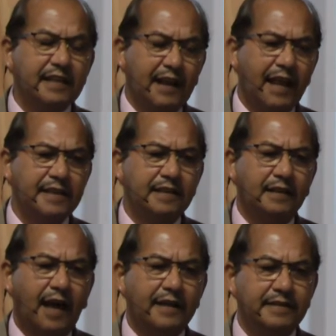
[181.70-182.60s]
the
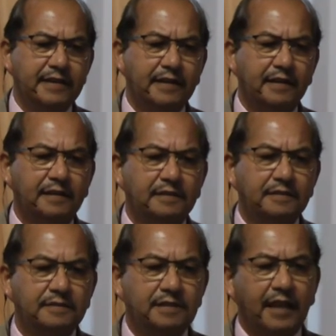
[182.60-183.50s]
radical idea
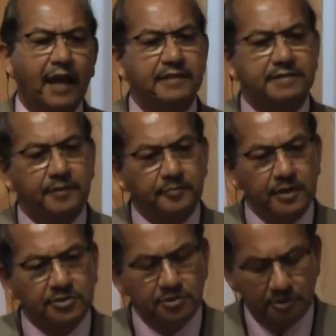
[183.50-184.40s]
that I
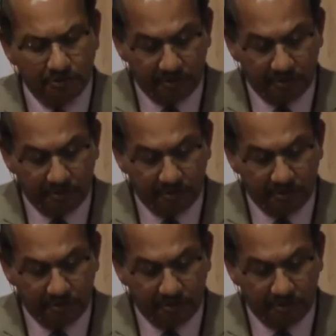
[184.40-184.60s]
submit to you